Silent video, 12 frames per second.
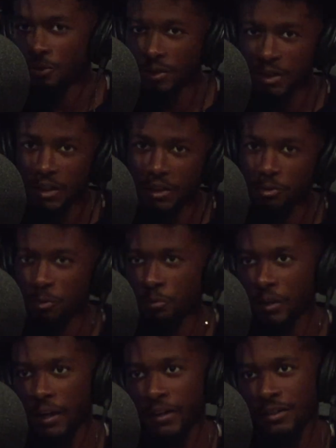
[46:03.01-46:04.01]
I'm saying? That's what we
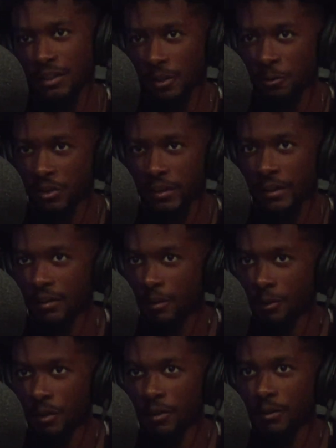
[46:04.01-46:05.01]
got. So it's like,
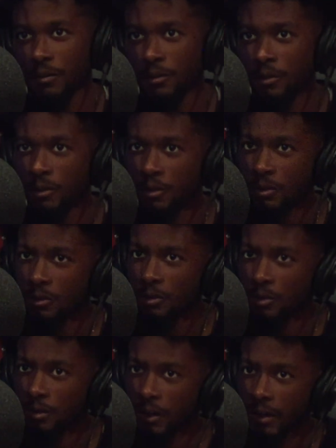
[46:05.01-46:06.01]
okay,
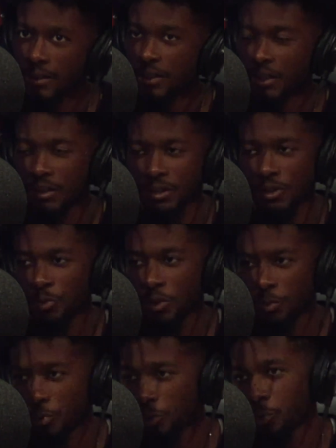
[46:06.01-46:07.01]
like I say, it's
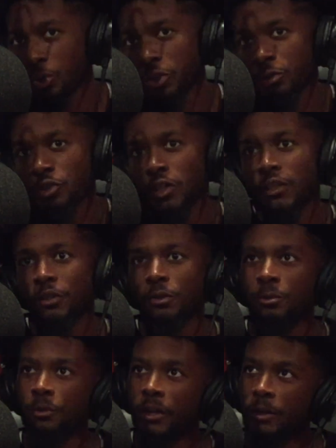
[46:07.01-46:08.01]
what are you trying to
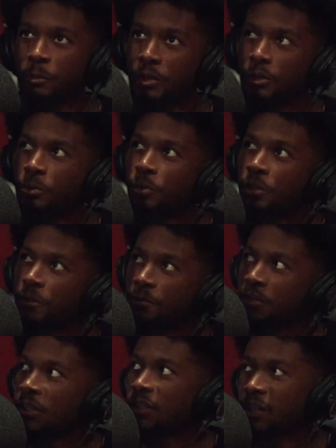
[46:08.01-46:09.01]
do? Like, what do you want to
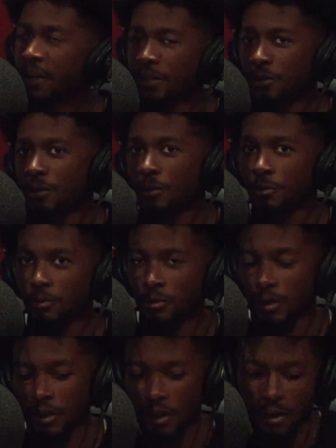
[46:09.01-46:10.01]
fix? Like, you know,
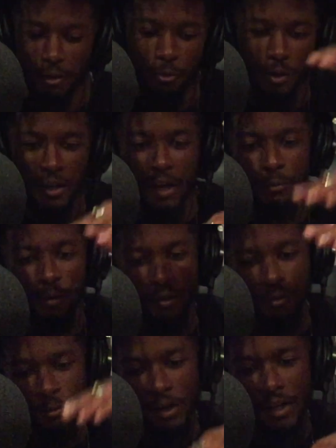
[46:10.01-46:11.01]
and the way
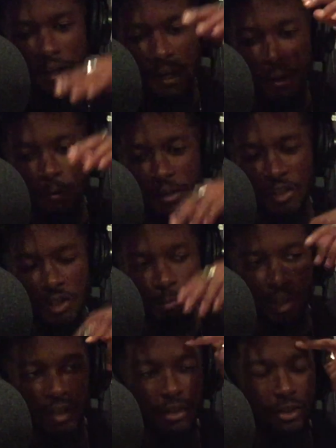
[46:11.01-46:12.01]
I always
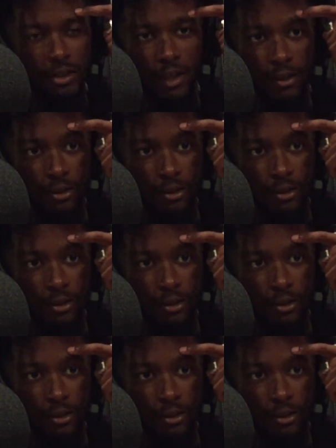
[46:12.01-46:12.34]
explain it is like,